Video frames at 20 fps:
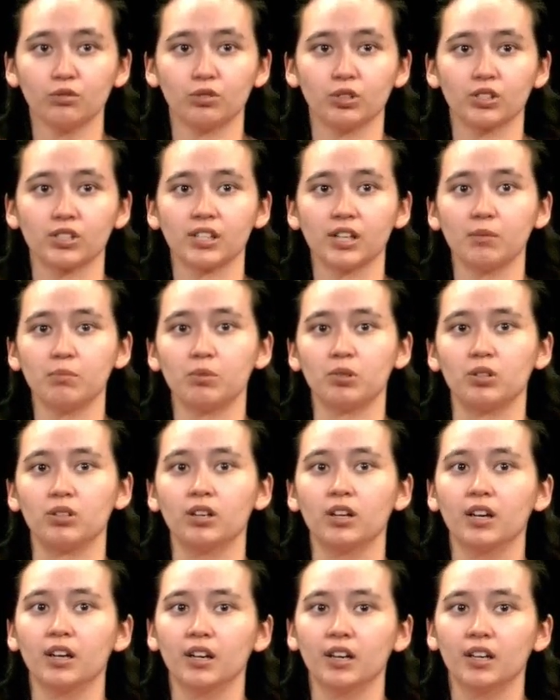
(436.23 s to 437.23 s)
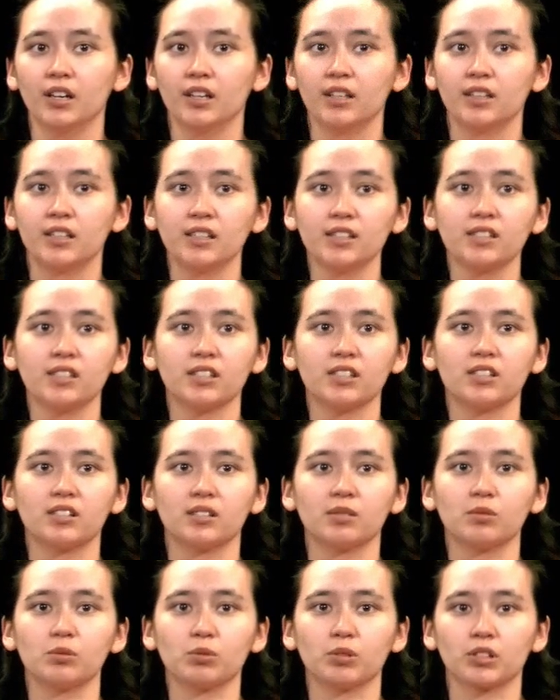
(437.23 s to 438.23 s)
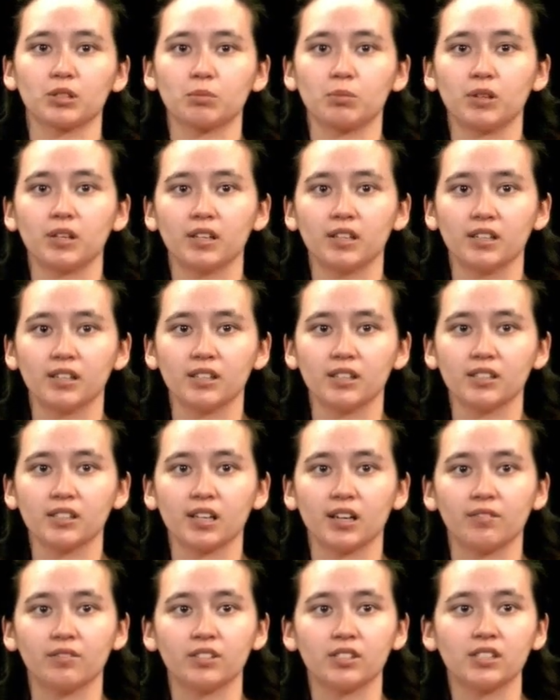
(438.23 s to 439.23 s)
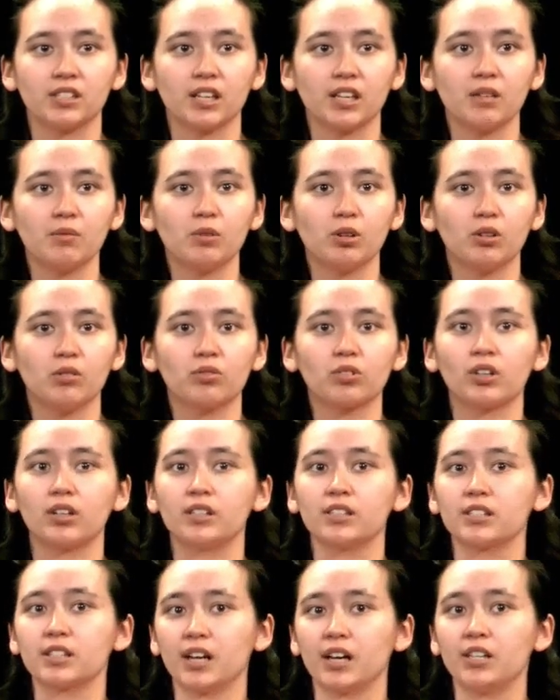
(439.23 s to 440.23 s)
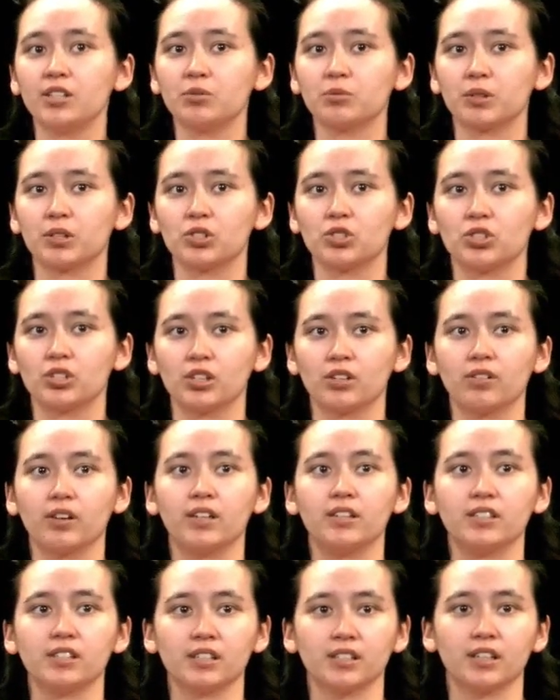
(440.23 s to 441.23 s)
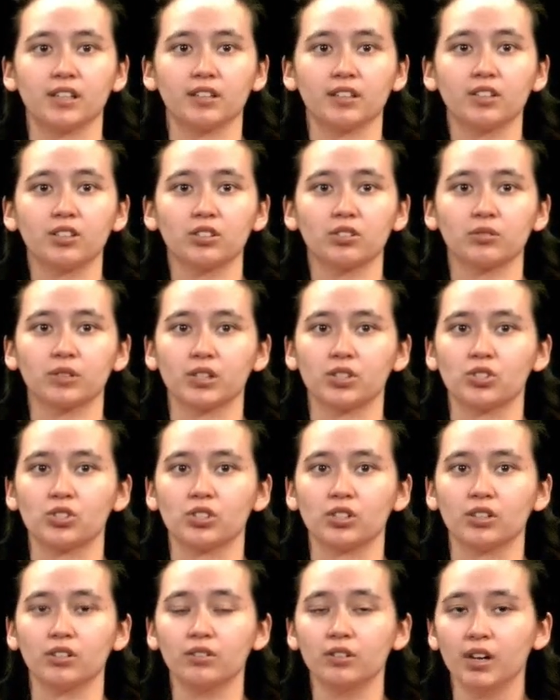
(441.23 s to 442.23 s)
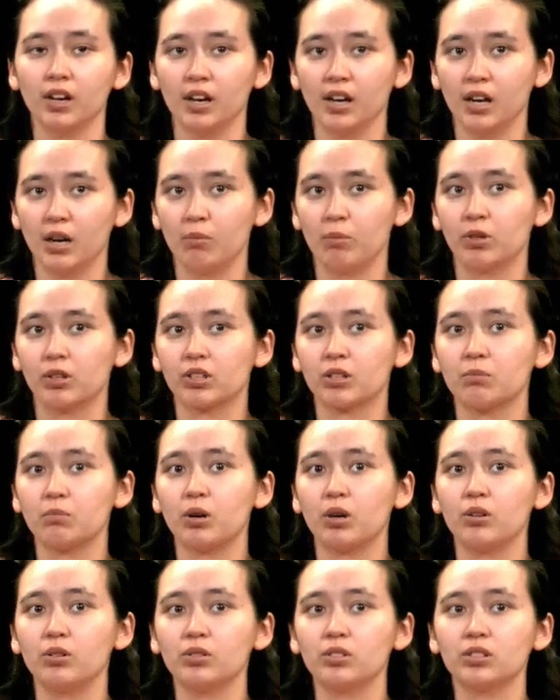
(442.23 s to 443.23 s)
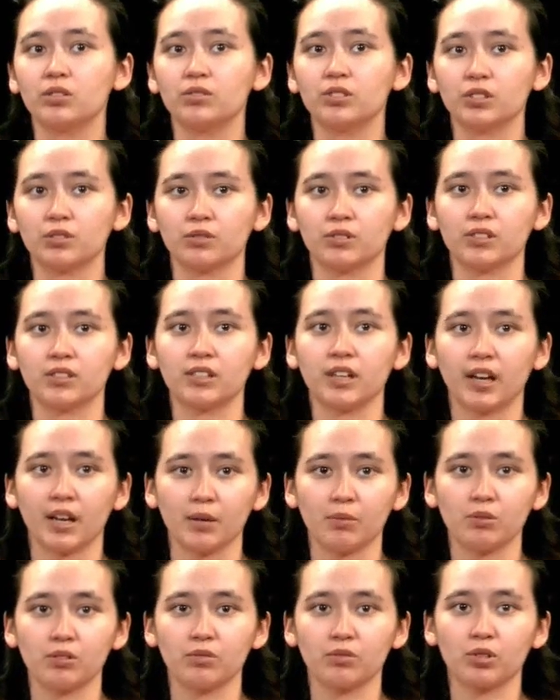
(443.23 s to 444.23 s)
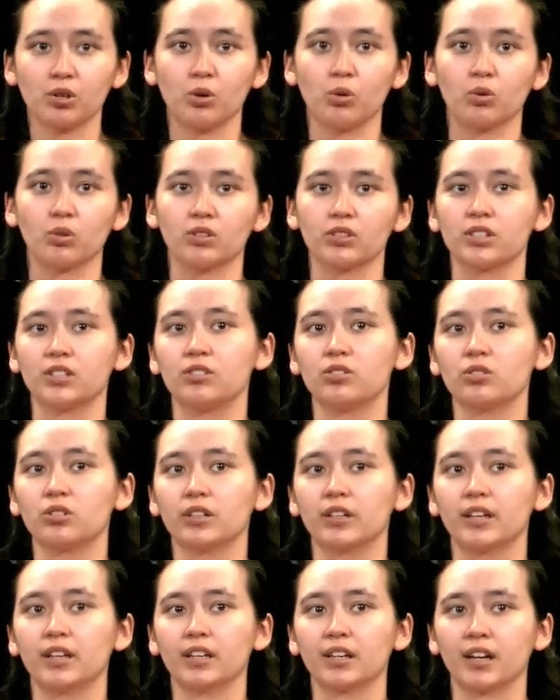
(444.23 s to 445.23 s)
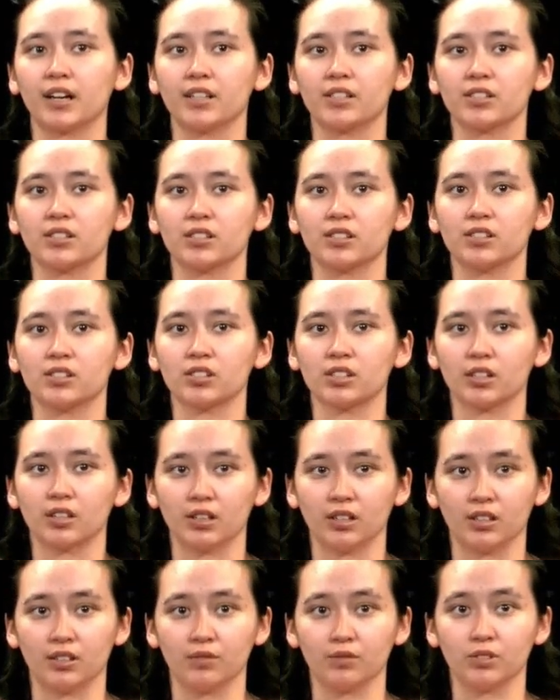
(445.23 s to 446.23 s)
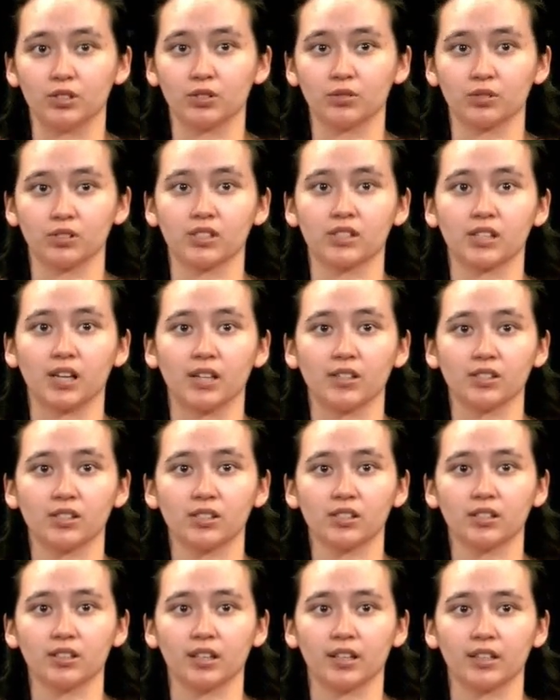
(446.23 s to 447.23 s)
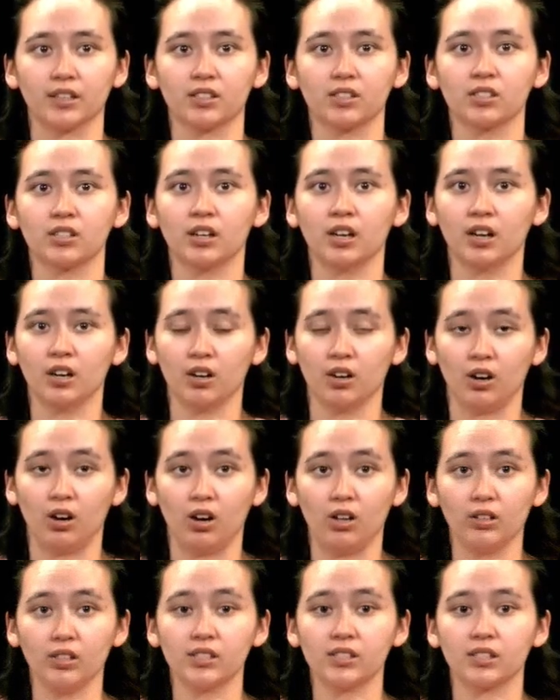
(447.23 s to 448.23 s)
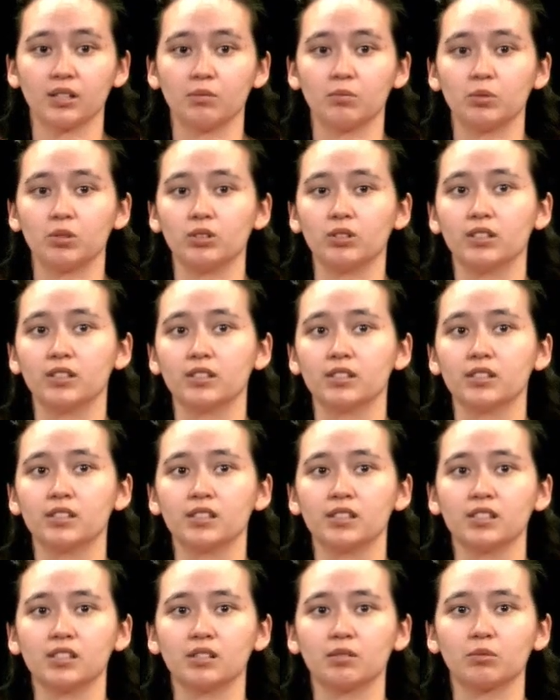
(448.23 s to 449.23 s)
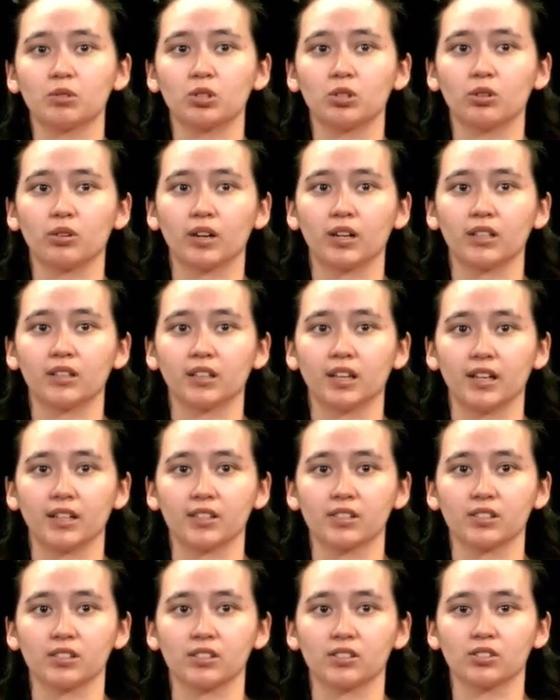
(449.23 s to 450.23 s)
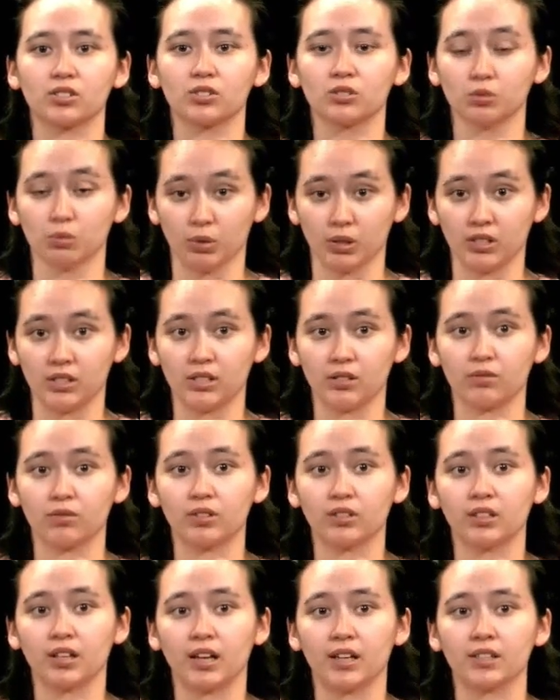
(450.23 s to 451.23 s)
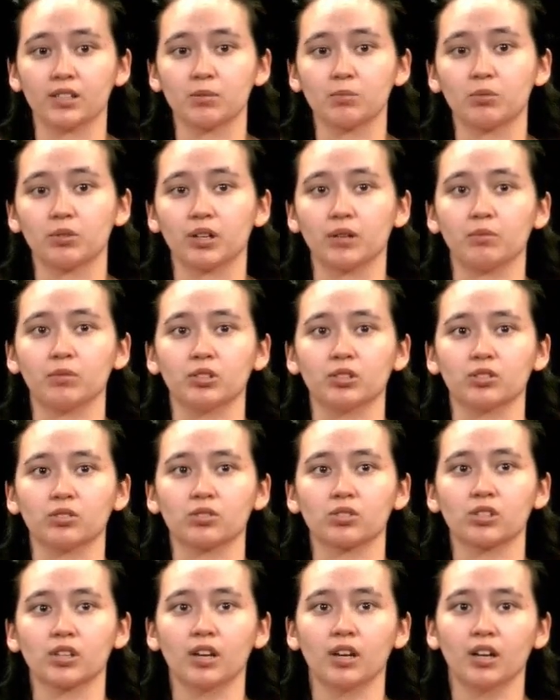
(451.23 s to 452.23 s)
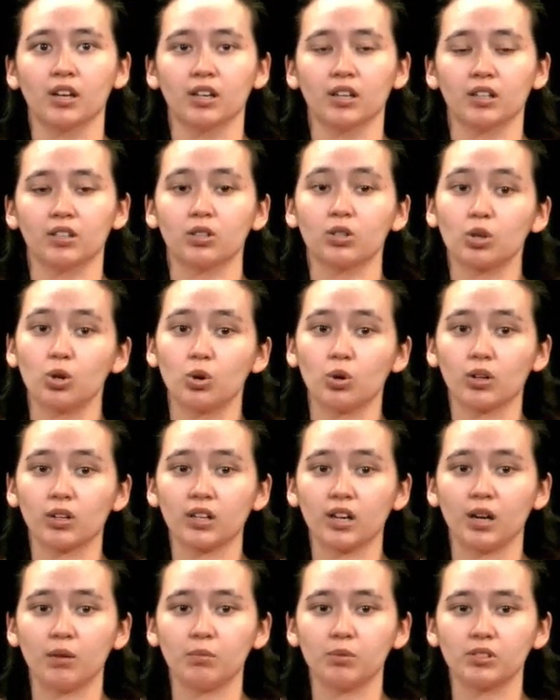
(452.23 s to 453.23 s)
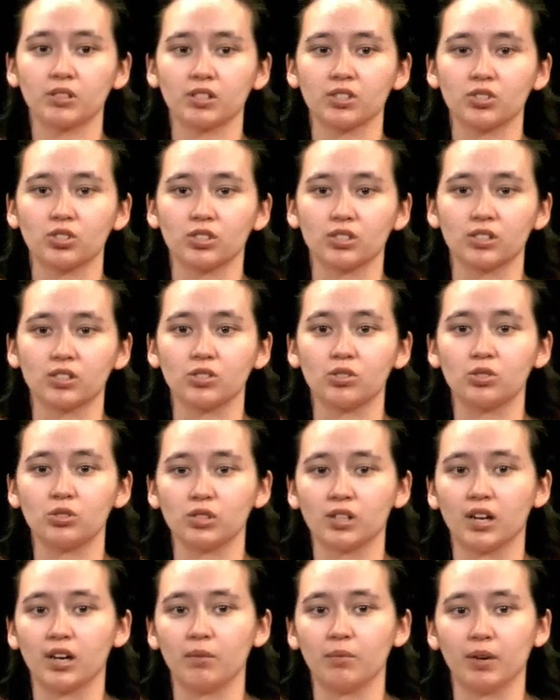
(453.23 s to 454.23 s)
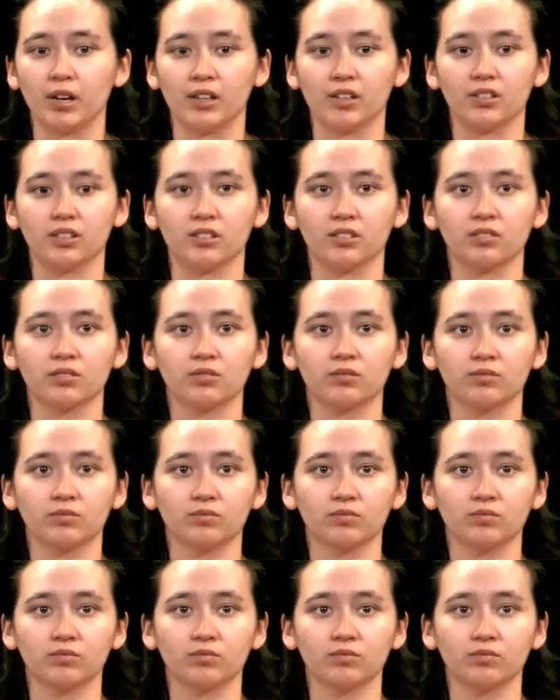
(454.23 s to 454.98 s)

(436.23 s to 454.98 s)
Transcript: For example, these systems where the PAEs have the same overall size ratio and DNA linker ratio, but are composed of different types of cores and nucleic acids of different sizes and lengths, all assemble into cesium chloride lattices with different lattice parameters. The core compositions do not matter.